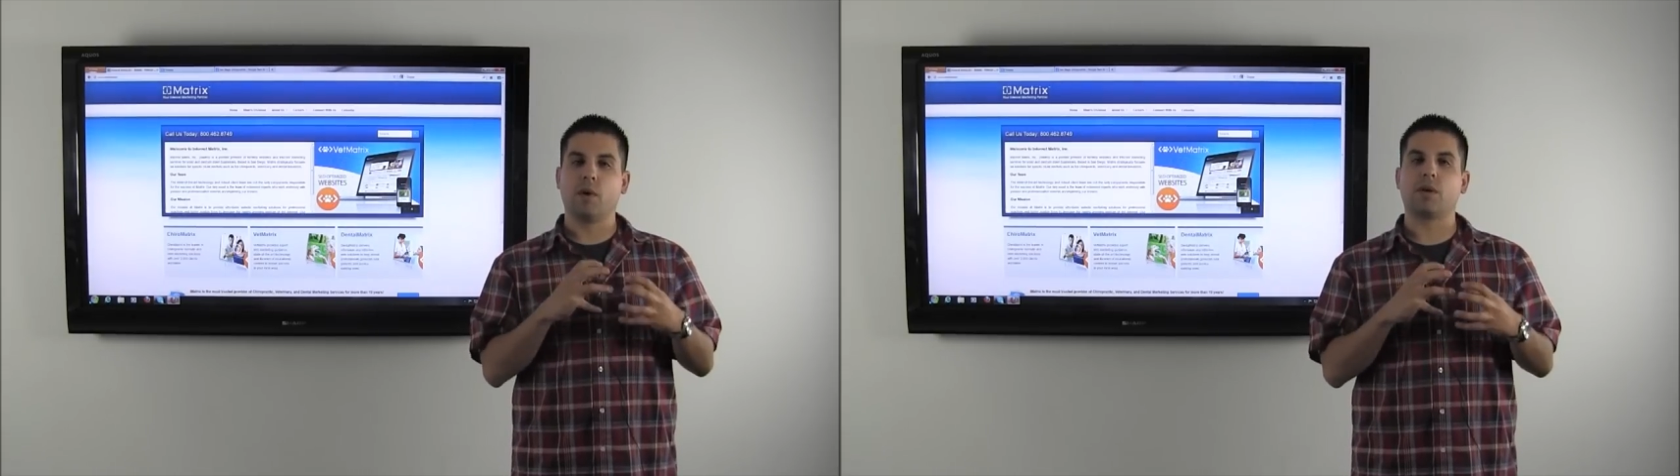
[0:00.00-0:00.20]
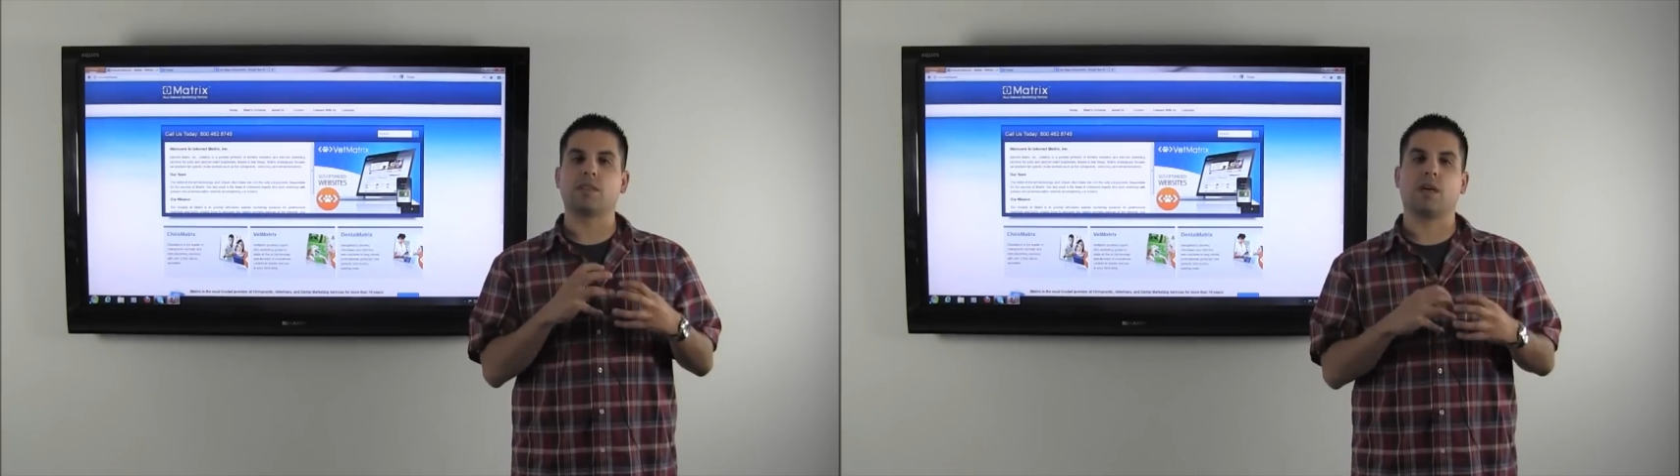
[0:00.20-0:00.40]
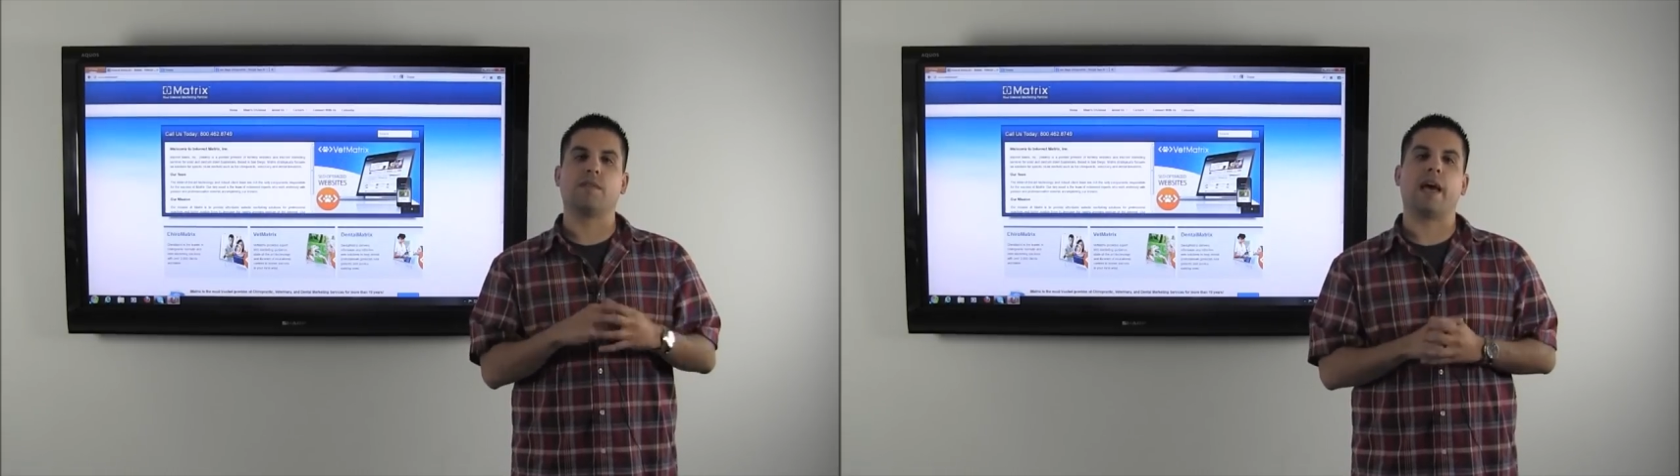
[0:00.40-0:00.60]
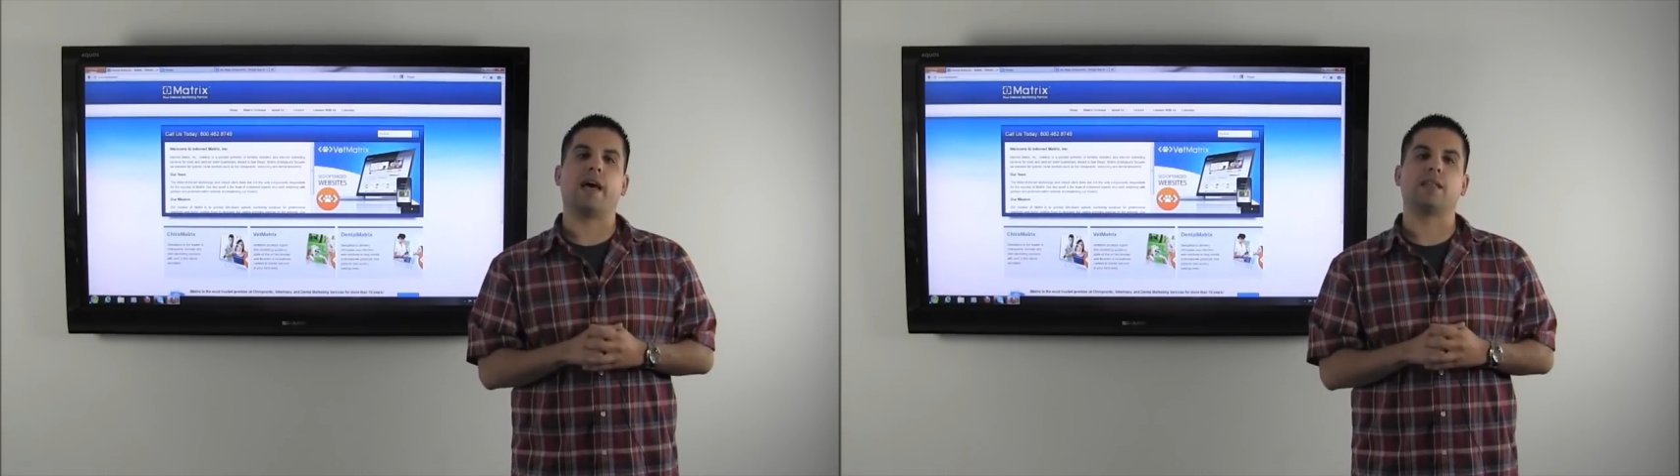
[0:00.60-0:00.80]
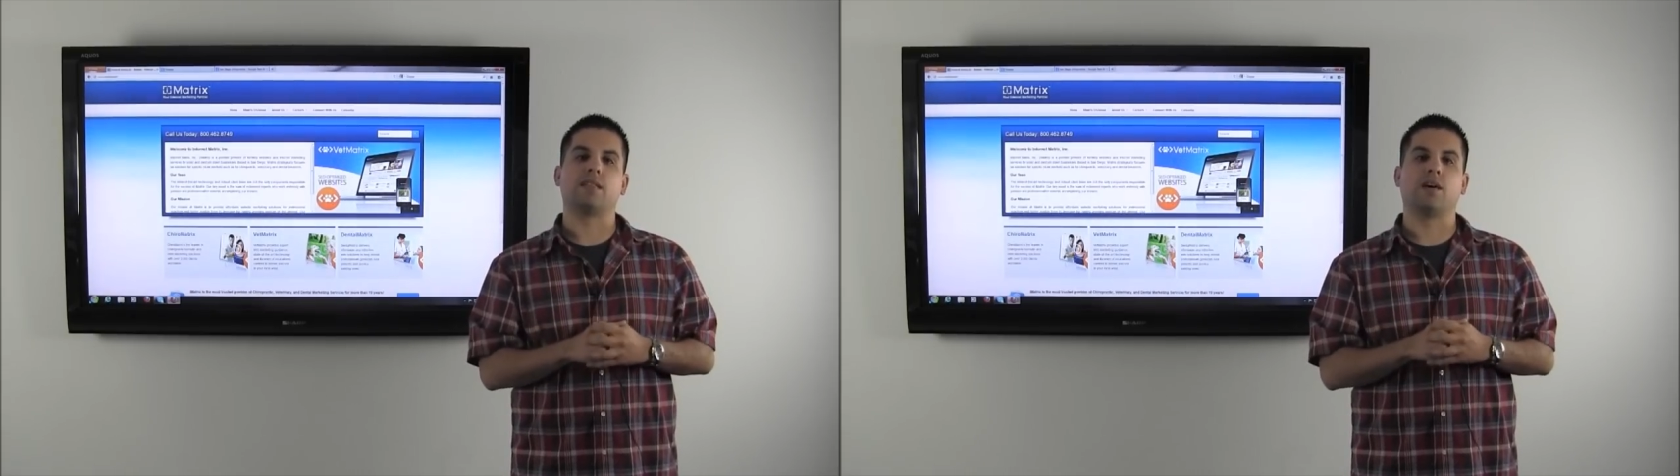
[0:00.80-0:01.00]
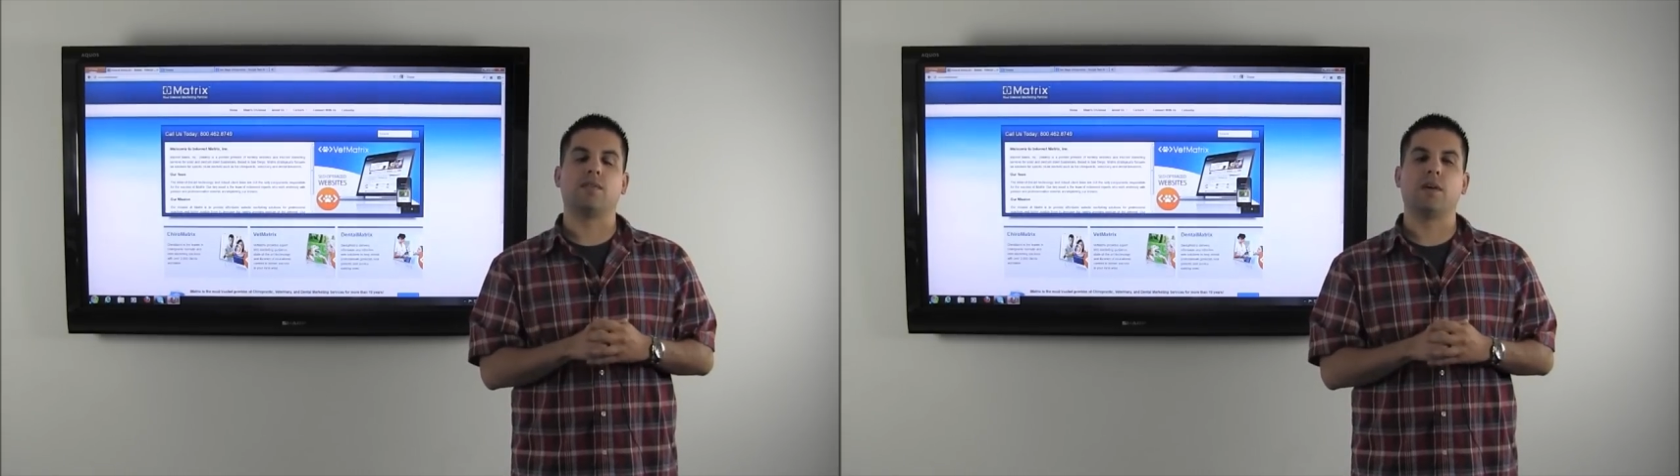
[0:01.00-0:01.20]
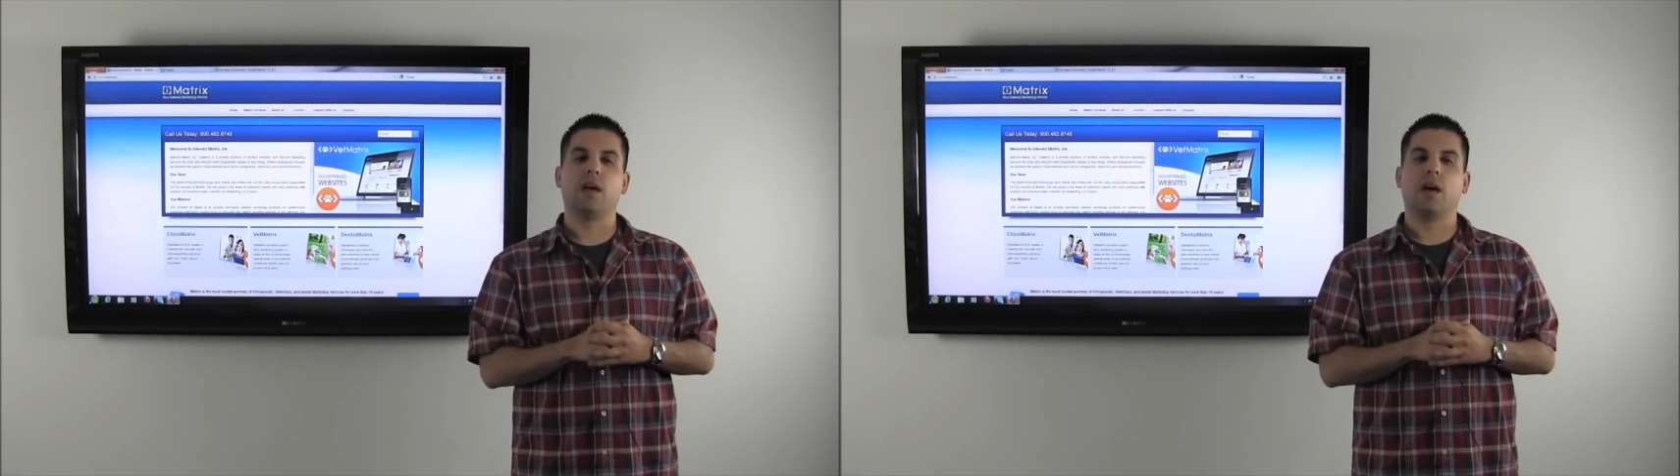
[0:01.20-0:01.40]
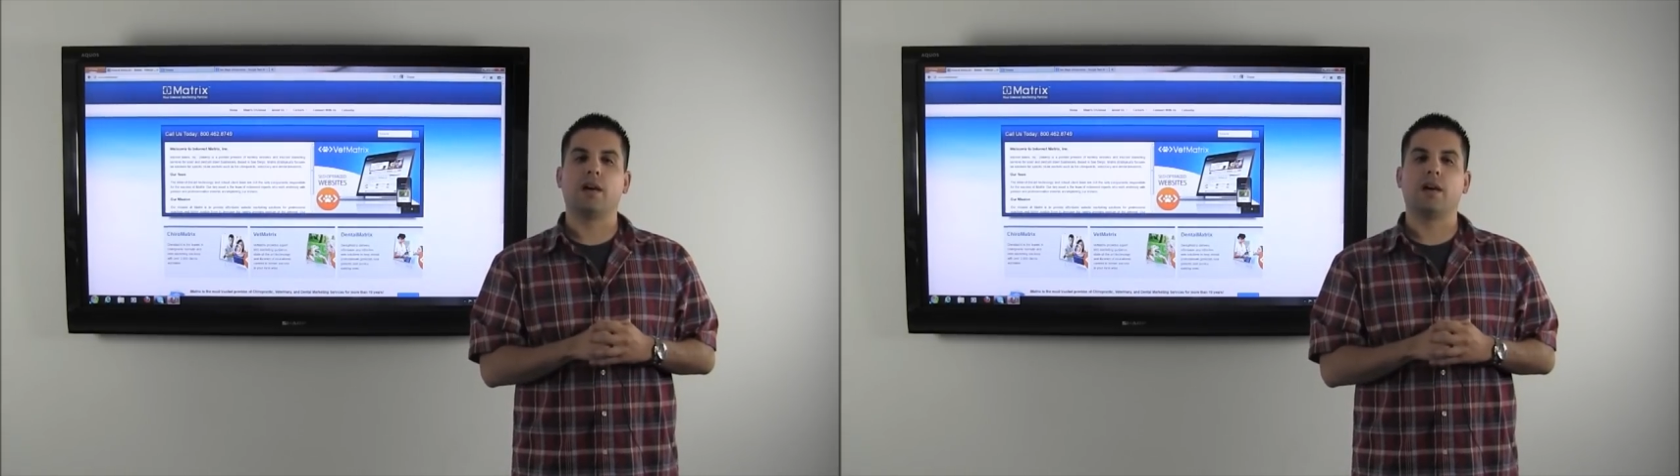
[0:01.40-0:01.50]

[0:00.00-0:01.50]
focus of the ad itself.